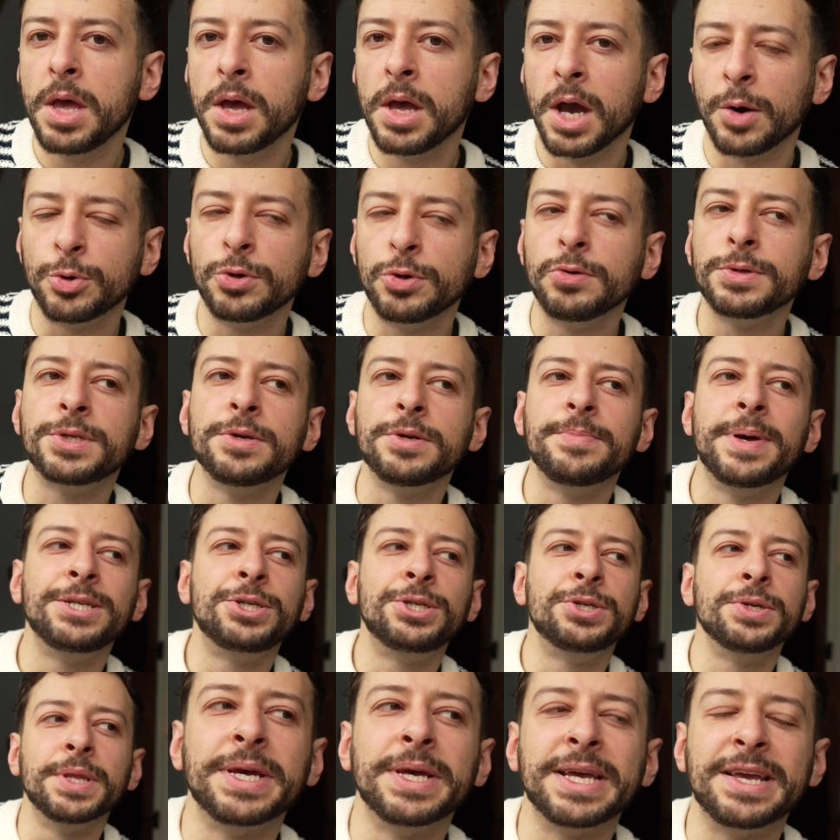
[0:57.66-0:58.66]
I would also
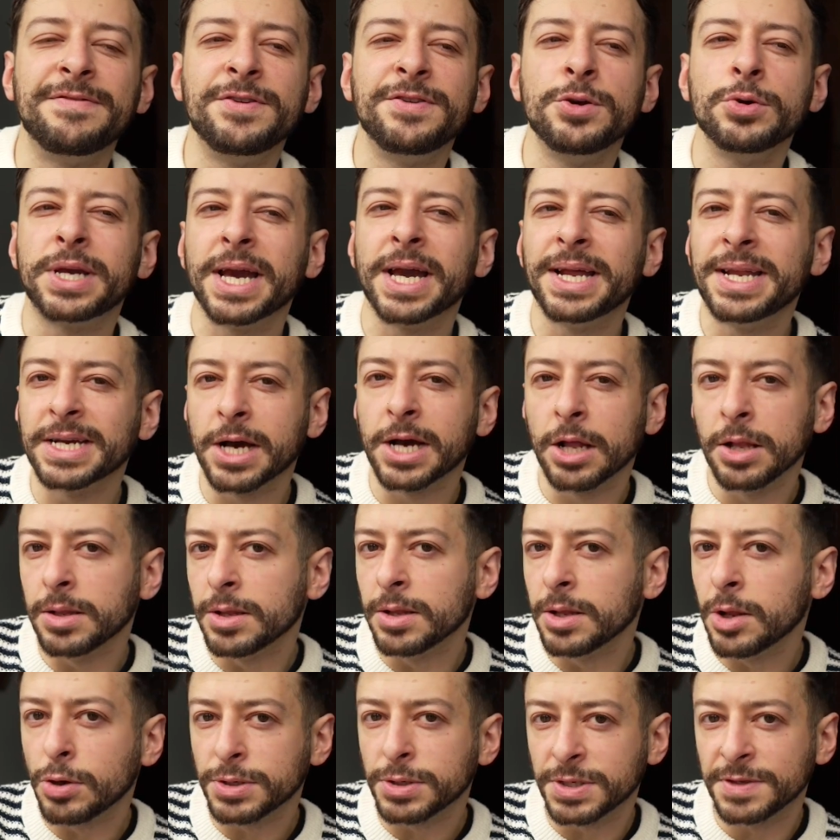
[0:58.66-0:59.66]
mention that if you're getting a
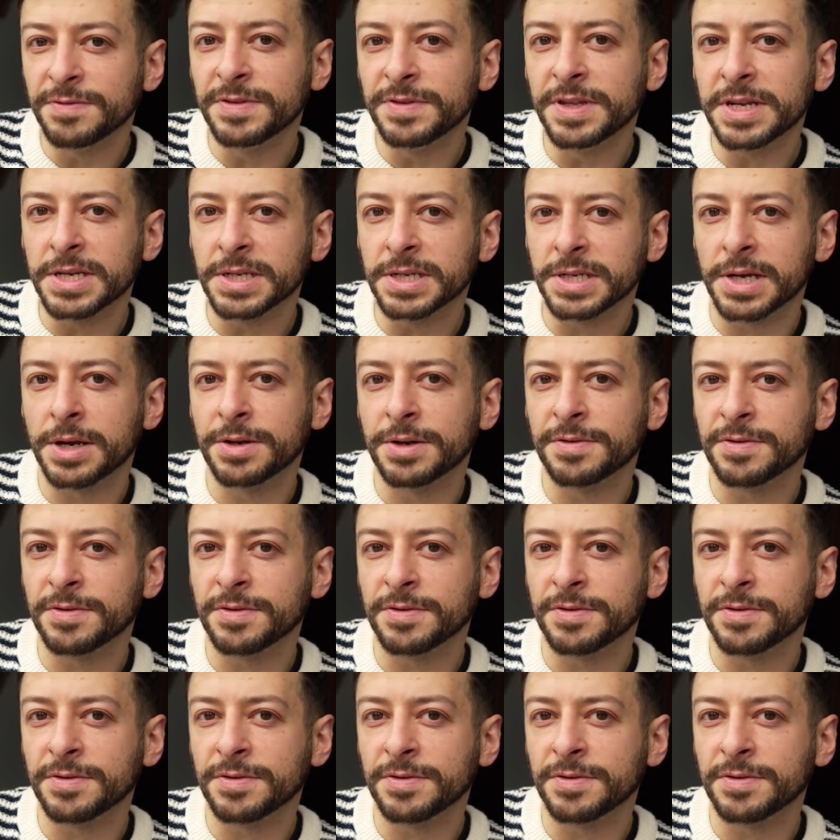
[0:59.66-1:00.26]
lot of these kind of